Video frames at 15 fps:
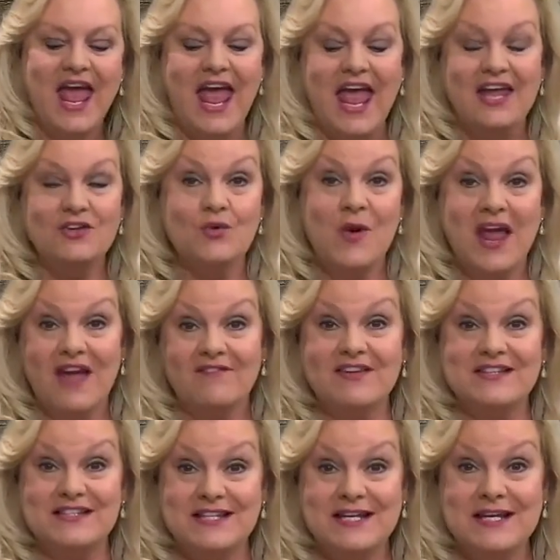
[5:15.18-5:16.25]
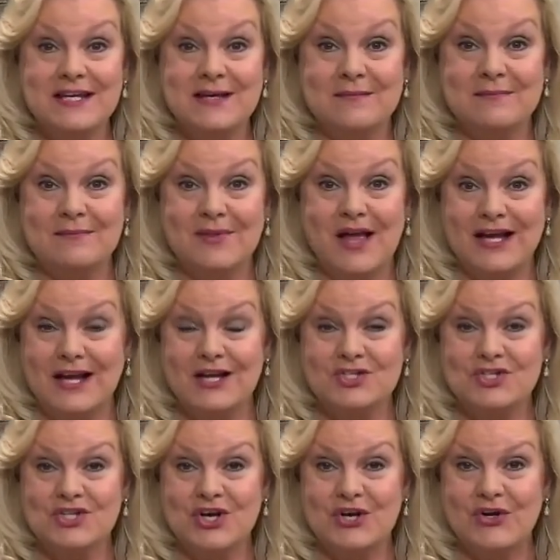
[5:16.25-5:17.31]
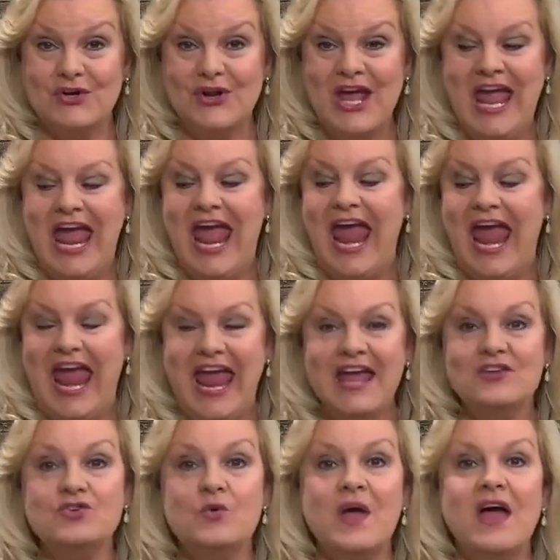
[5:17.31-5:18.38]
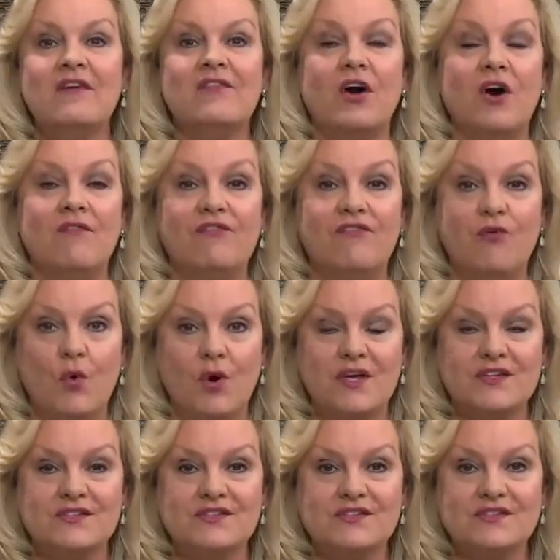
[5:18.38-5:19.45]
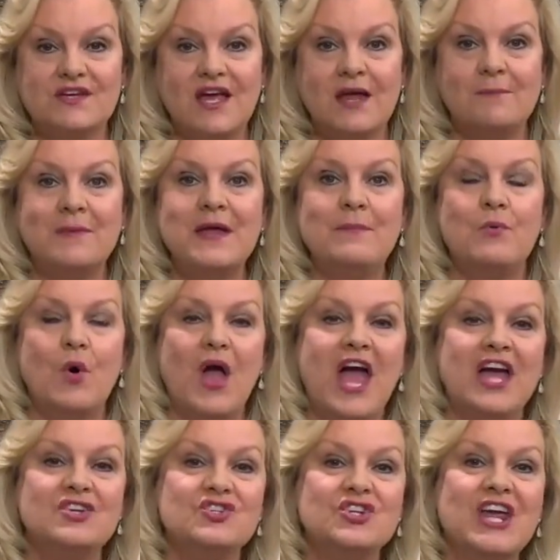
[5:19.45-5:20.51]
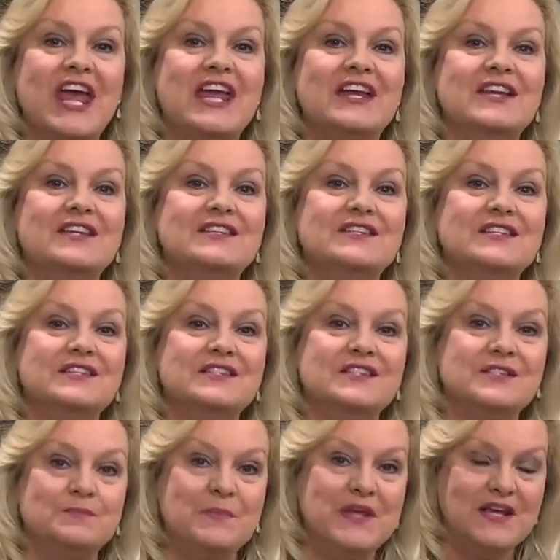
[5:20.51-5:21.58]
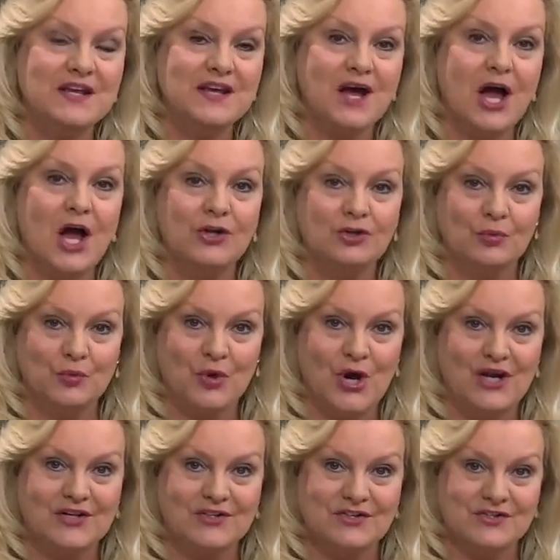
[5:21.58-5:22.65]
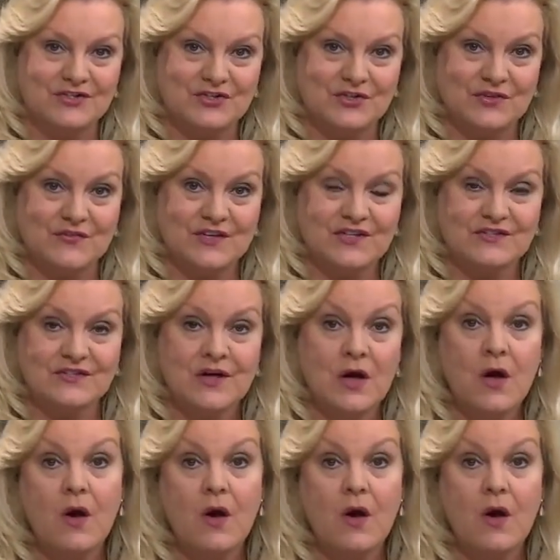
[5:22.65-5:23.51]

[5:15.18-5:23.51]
and you have a team, like I shared, and you have a voice and people educated to speak on your product and service,